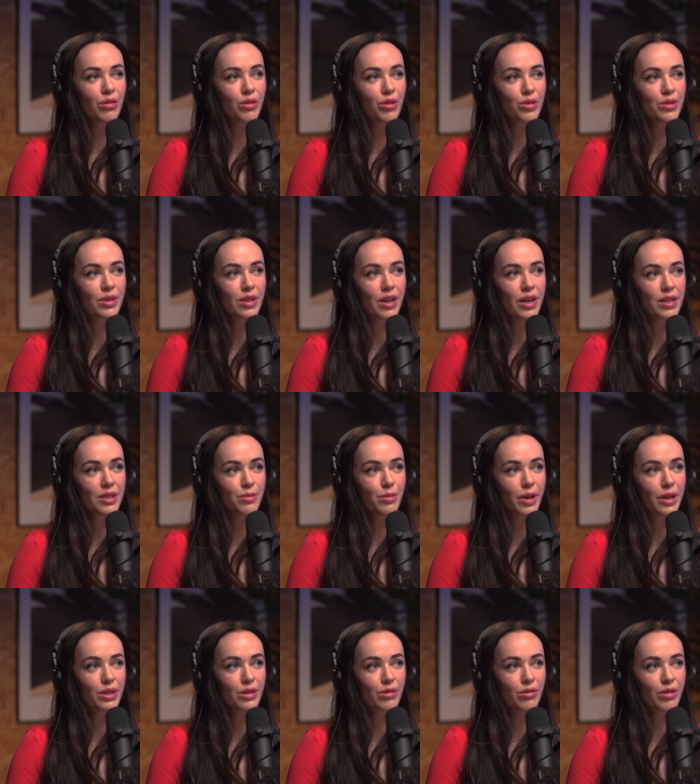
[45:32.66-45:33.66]
there's an
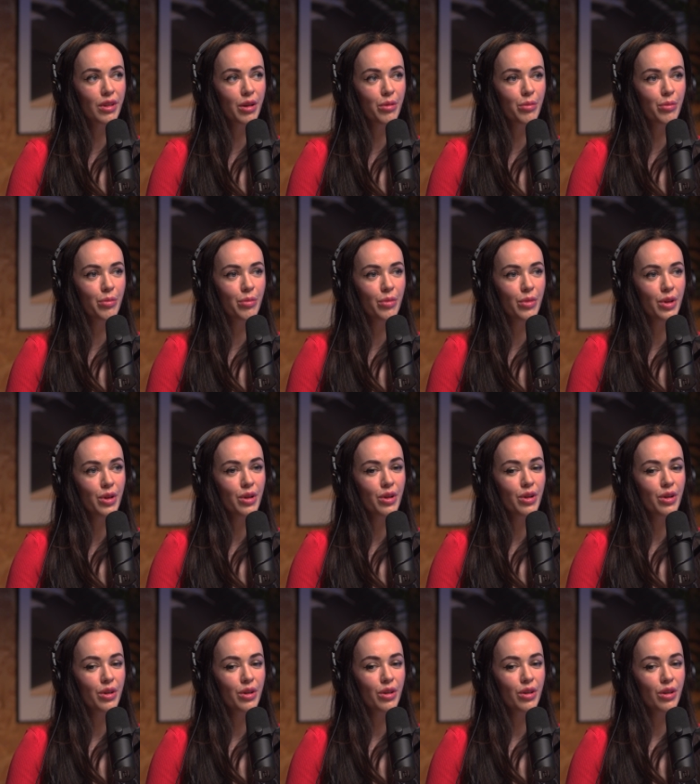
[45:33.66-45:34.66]
aspect of them
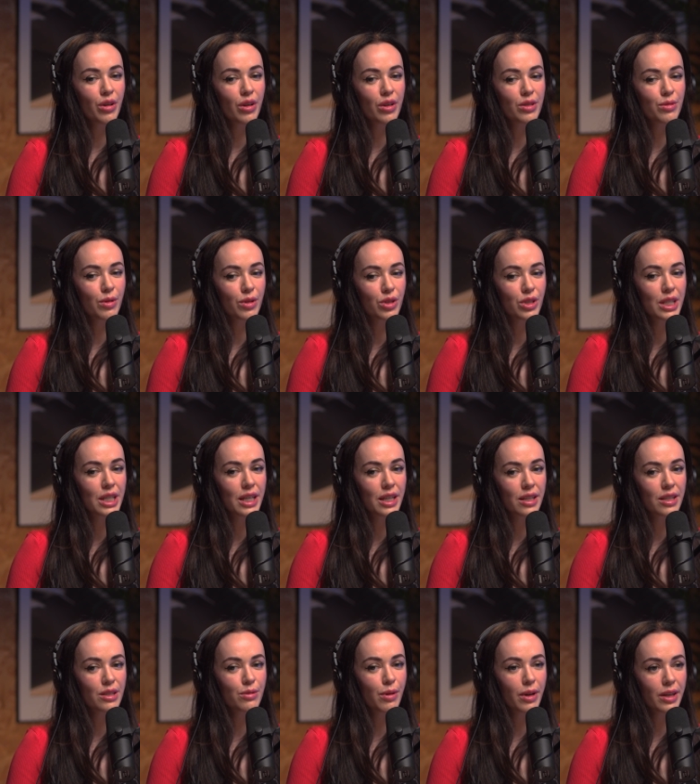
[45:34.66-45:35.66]
especially
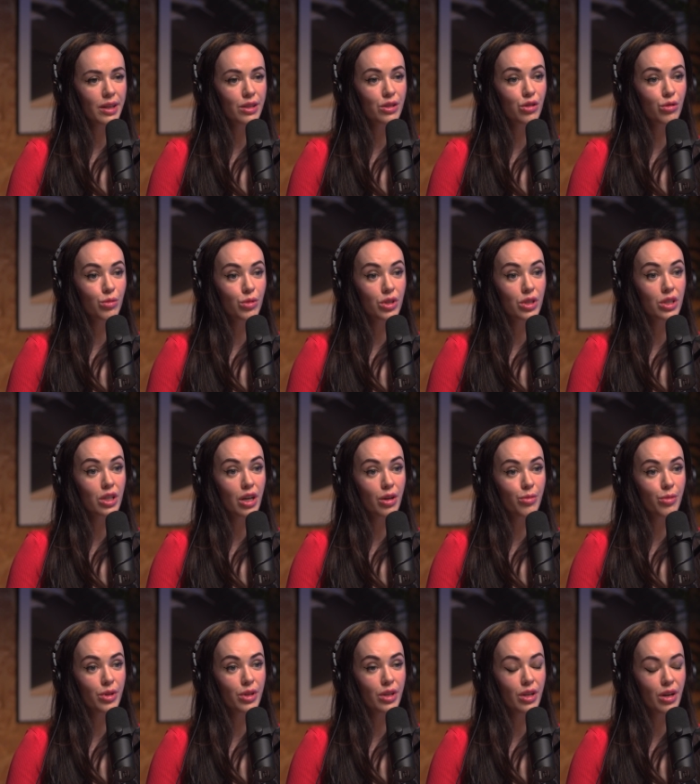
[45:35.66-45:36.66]
kids spending so much
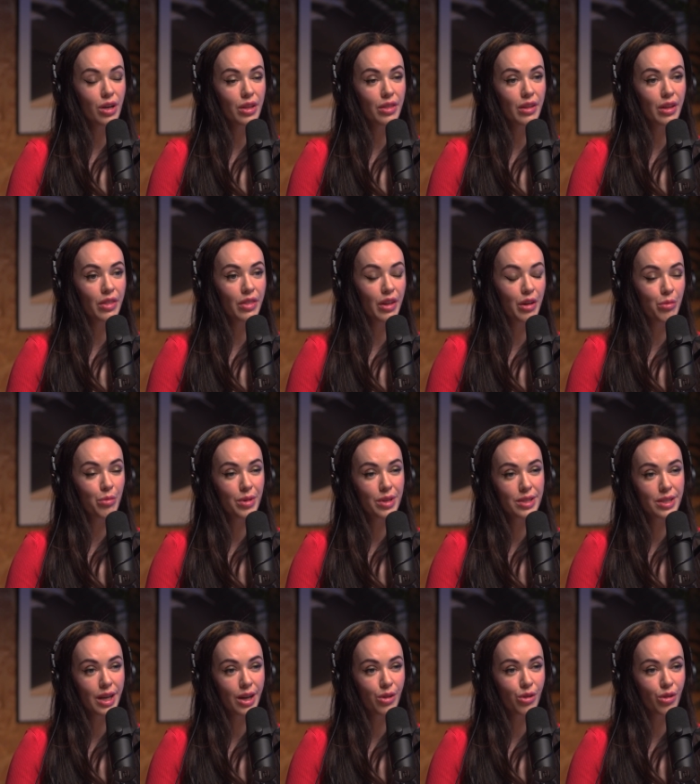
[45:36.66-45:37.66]
time online that they
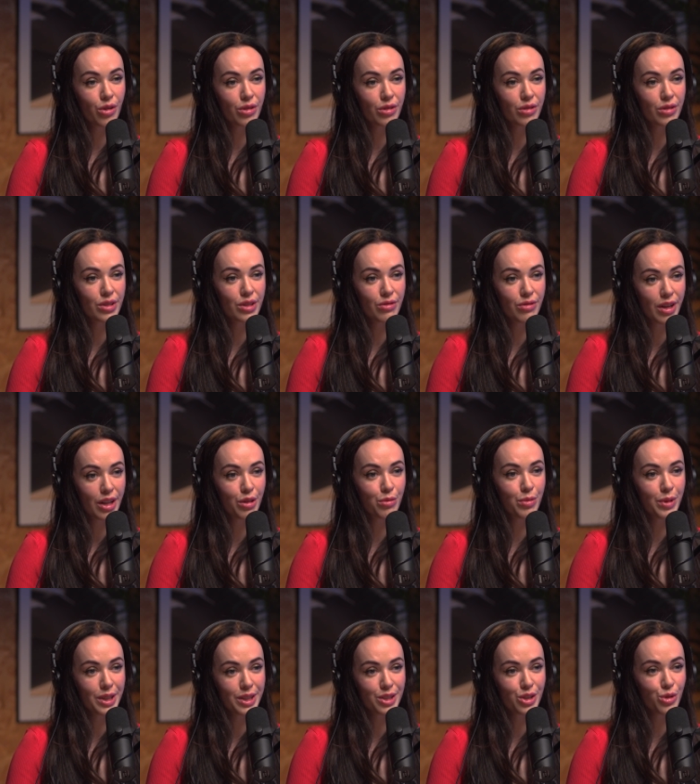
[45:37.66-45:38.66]
miss out on
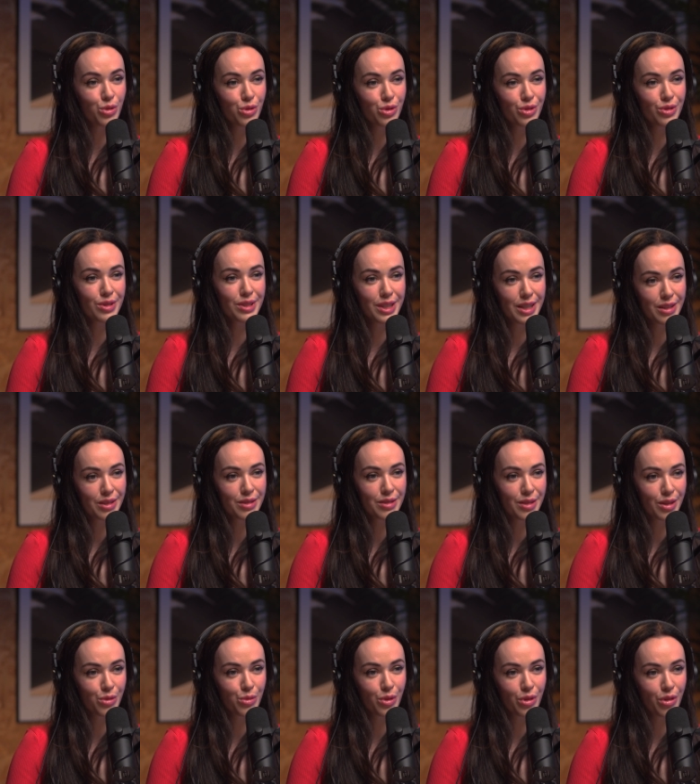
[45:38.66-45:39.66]
developing social skills
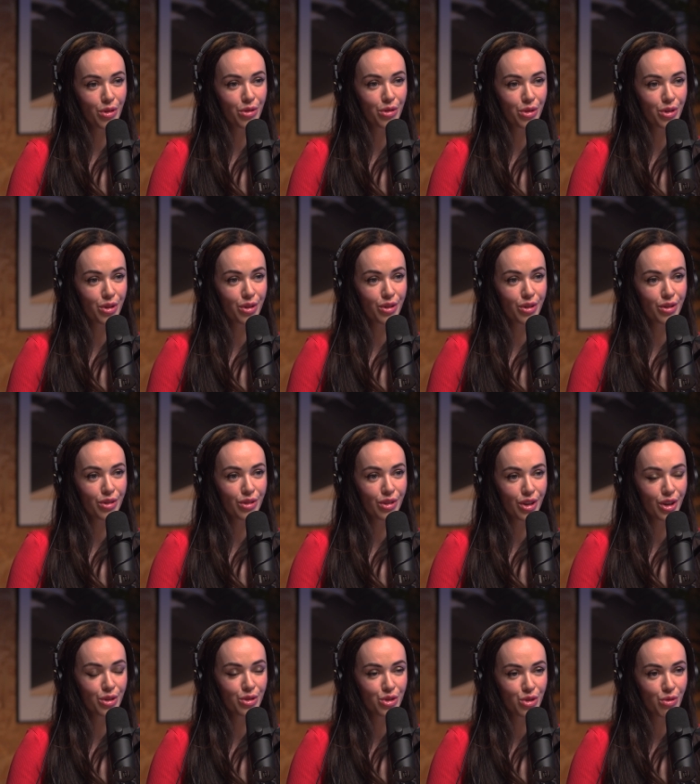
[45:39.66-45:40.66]
like with other
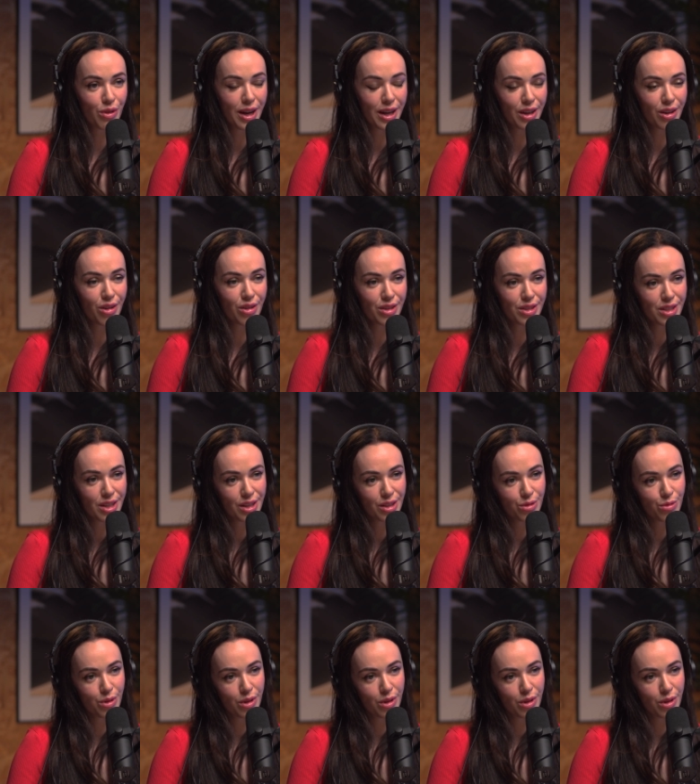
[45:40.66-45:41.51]
you know direct contact